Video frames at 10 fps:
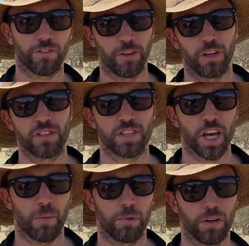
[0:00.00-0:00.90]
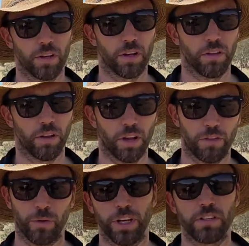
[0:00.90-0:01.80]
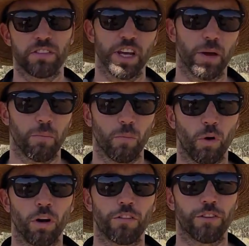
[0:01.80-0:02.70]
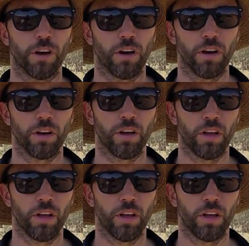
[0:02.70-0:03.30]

The first step in a, a three-step workflow